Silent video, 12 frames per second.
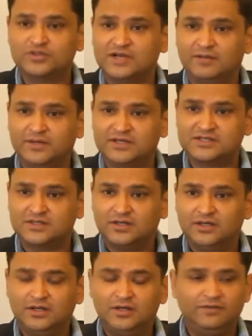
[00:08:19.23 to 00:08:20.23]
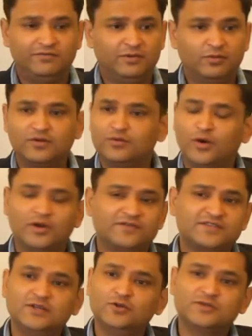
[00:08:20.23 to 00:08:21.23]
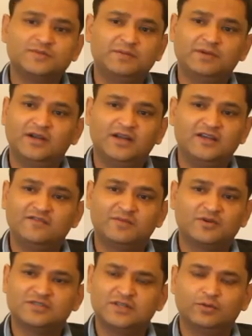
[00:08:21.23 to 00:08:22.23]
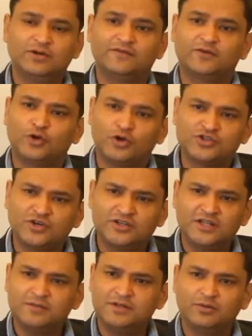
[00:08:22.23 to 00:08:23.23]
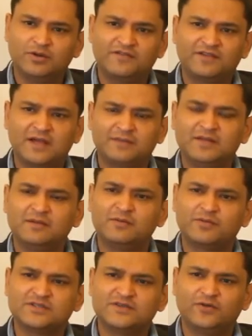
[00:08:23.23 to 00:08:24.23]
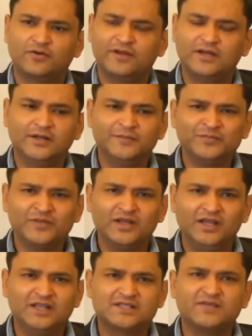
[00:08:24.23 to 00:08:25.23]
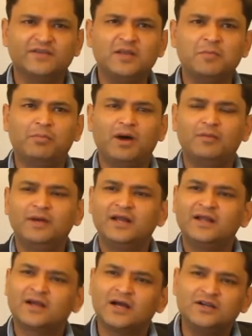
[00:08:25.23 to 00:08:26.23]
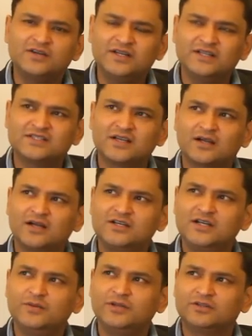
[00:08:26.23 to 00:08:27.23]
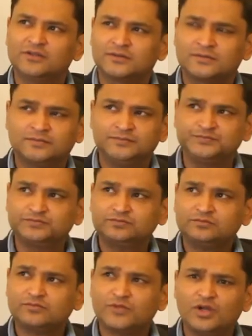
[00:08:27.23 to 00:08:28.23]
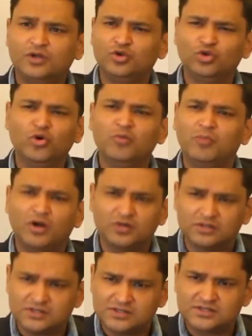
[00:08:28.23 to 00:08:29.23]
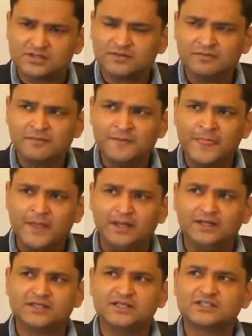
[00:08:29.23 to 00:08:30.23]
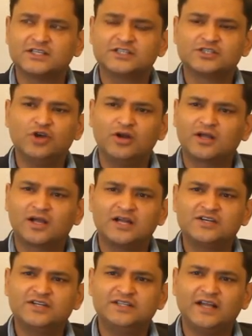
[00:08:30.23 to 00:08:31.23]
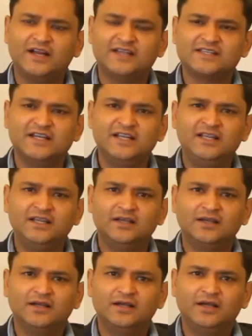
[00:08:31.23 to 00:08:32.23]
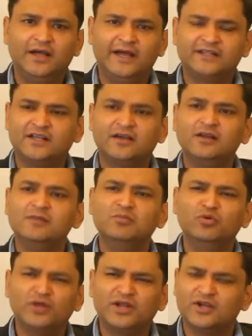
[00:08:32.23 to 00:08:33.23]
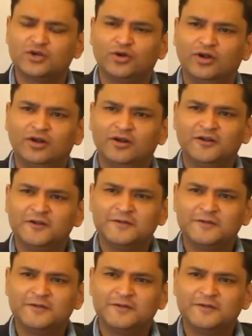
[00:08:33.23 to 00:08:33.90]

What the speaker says: those numbers, we would not have seen those people alive, because they would have tortured them, they would have kept them in prison for very. It's a very barbaric country. It's a country with no morals. It's not a country that has any ethical mooring at all.